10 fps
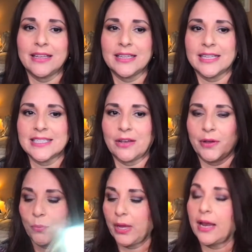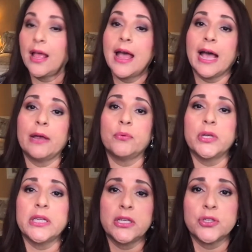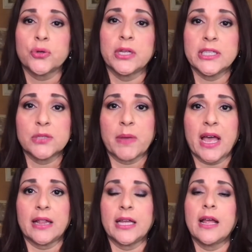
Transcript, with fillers: That's how it went. I really enjoyed this palette.